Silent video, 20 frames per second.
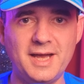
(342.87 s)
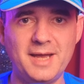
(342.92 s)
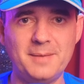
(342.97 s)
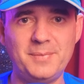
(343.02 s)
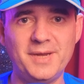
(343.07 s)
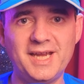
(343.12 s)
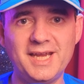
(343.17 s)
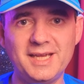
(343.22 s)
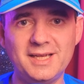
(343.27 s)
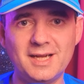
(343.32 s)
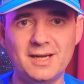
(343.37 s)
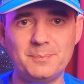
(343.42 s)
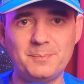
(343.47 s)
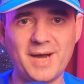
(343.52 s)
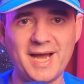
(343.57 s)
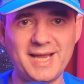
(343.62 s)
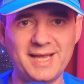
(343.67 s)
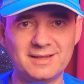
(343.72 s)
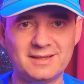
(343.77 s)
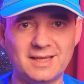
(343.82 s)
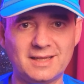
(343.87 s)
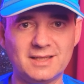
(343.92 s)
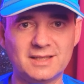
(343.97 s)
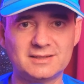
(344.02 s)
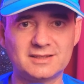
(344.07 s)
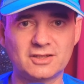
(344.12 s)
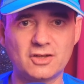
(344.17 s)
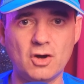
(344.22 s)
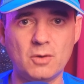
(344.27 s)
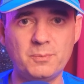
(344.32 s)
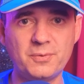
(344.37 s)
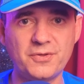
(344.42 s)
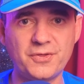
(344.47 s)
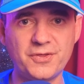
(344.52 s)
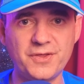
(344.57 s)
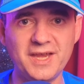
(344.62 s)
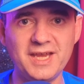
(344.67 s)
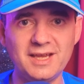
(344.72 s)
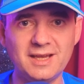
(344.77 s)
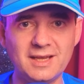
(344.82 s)
a beginner buy a telescope
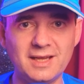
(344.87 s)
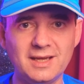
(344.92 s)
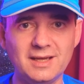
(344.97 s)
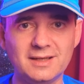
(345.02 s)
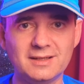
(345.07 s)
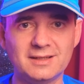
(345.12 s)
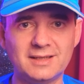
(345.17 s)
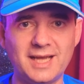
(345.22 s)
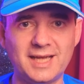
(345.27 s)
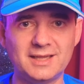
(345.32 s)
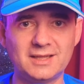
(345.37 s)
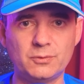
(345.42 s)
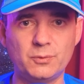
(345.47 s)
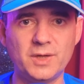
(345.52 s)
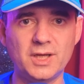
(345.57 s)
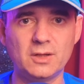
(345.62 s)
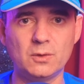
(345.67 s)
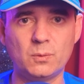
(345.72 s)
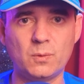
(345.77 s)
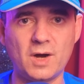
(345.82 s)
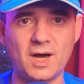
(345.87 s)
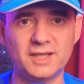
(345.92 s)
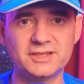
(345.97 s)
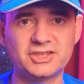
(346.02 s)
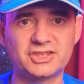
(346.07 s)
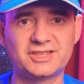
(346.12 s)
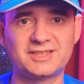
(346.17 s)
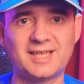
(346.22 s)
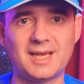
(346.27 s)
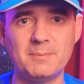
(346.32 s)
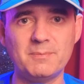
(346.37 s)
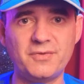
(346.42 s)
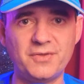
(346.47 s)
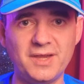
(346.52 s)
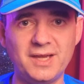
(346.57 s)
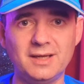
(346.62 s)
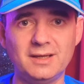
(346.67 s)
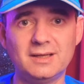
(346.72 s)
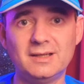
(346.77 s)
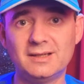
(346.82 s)
thinking that will watch
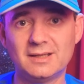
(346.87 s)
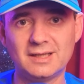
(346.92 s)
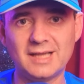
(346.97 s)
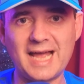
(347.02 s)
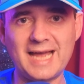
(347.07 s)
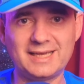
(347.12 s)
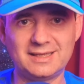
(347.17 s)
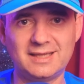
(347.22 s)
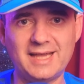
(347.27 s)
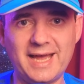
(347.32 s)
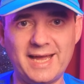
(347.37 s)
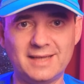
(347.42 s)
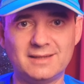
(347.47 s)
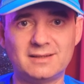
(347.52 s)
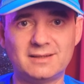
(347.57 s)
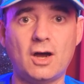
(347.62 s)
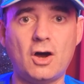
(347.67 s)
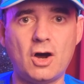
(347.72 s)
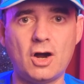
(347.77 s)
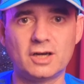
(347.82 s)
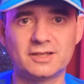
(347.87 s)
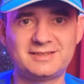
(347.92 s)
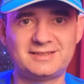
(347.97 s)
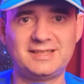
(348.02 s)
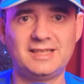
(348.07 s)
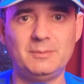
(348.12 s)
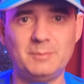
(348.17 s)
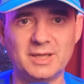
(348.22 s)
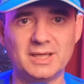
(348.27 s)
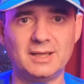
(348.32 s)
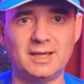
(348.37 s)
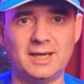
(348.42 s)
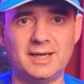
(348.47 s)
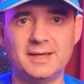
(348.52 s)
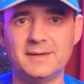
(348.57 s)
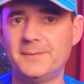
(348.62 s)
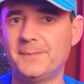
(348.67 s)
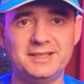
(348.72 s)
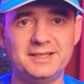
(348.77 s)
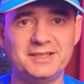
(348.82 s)
something like that or
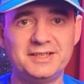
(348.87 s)
similar.